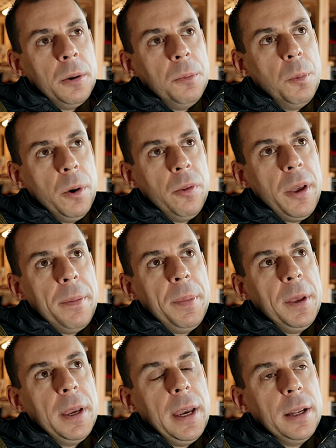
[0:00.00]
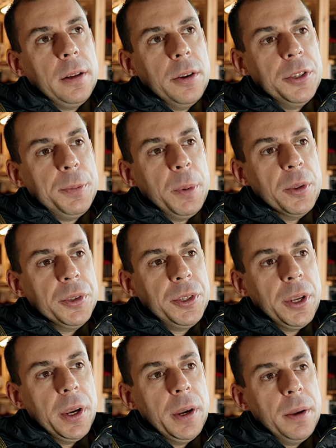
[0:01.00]
Will there be a headline
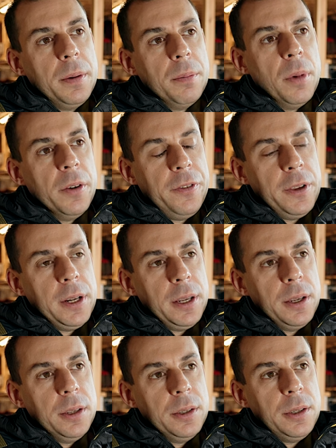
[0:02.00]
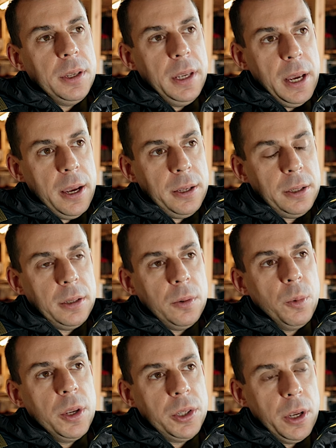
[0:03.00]
sponsor? My feeling is yes.
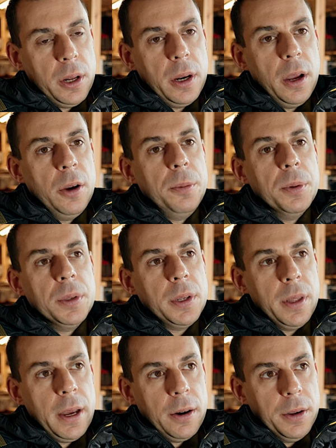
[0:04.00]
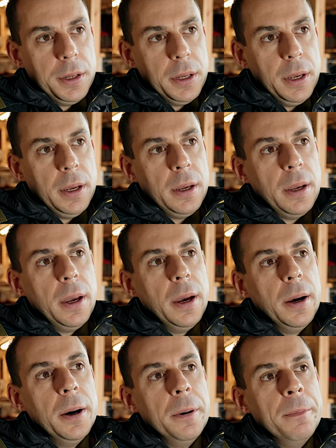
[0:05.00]
We're certainly open to that idea.
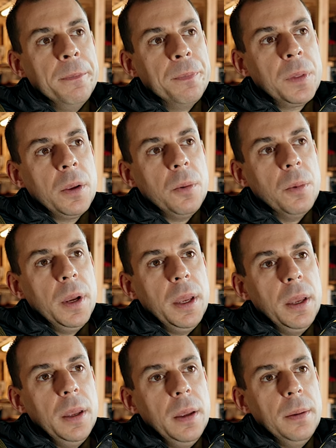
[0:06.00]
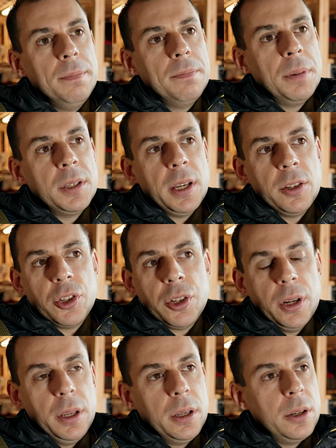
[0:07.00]
We
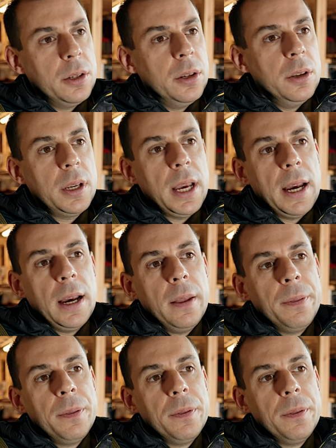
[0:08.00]
potentially could look at,